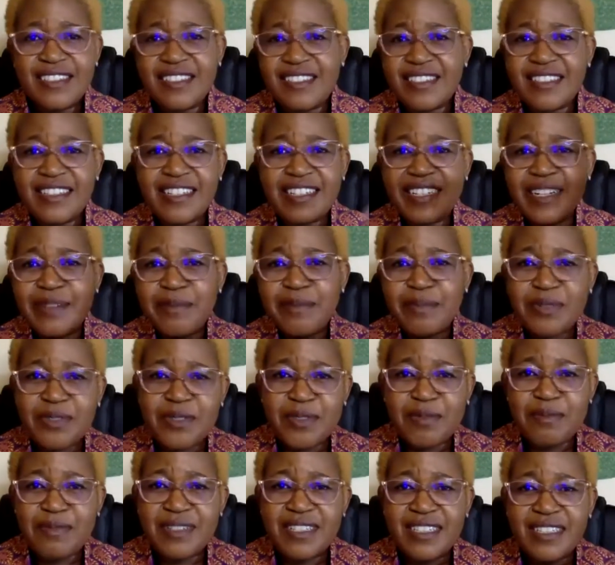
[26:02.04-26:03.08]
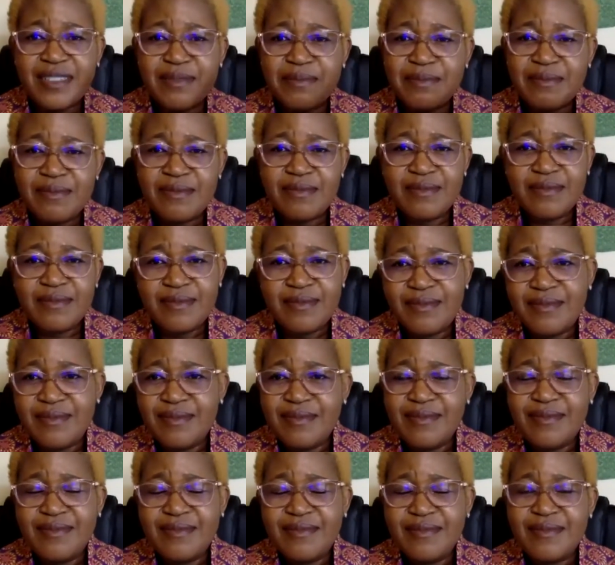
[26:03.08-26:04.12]
It's their problem.
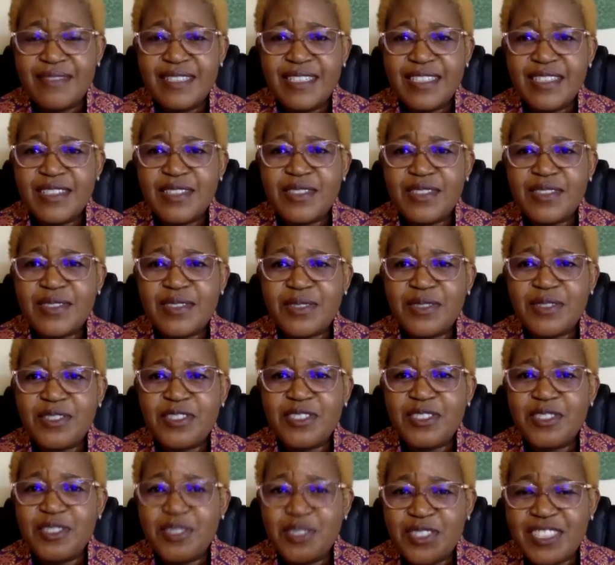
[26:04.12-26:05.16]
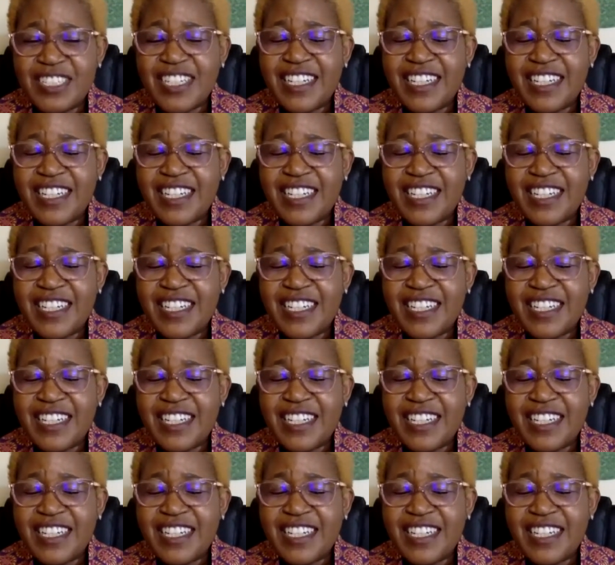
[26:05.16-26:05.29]
So you